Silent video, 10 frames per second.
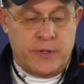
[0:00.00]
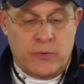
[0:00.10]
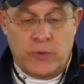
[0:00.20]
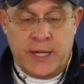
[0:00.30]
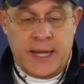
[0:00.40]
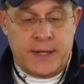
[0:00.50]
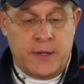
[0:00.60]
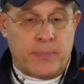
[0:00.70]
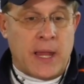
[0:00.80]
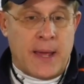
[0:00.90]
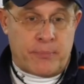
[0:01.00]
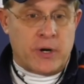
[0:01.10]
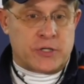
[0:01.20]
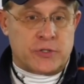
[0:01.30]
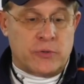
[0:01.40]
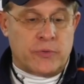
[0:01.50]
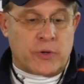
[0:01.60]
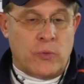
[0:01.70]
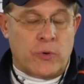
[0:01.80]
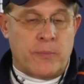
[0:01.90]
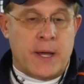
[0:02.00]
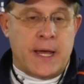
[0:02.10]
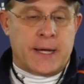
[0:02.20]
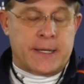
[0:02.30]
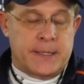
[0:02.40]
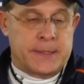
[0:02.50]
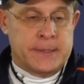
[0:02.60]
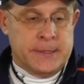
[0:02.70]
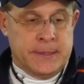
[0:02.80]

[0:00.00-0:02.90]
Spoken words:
you know, we had to apply pressure on the quarterback, and